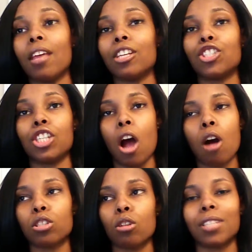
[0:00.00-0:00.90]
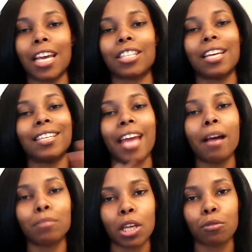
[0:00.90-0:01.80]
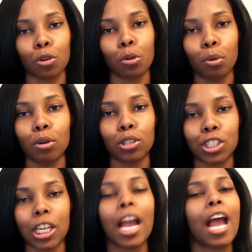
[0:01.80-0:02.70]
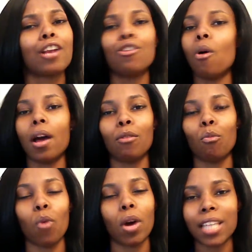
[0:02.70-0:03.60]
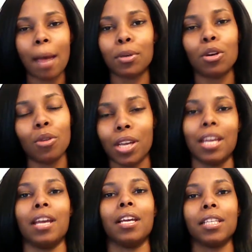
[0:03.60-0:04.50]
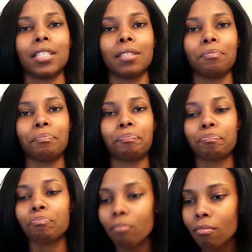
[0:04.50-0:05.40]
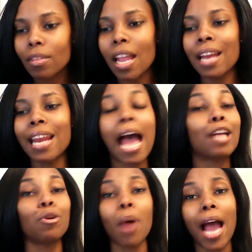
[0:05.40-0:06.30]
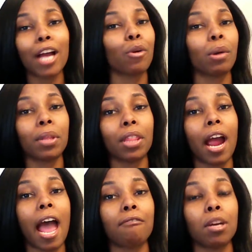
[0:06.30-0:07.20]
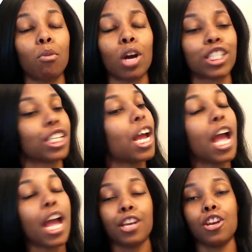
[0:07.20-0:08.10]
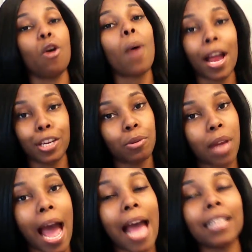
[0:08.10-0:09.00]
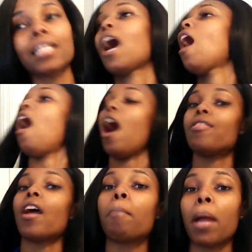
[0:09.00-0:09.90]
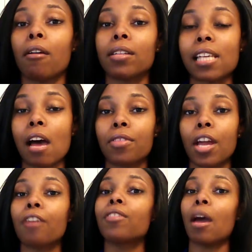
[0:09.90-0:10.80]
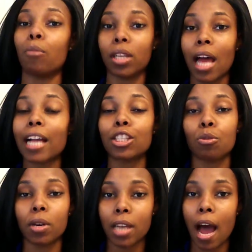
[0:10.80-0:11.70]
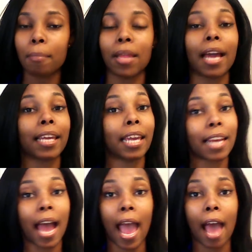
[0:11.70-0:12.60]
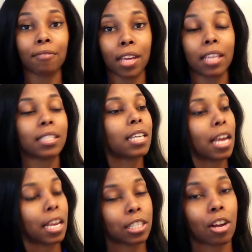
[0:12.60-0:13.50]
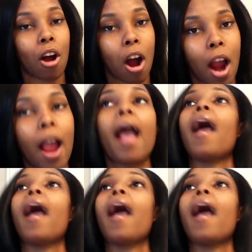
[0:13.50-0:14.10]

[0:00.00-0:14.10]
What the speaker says: then she also takes her damn self through the bullshit, knowing what type of dude he is. Now, do I agree with her having an abortion? No, I do not. Are there parents out there that would like to adopt that cannot have kids? Yes, there are.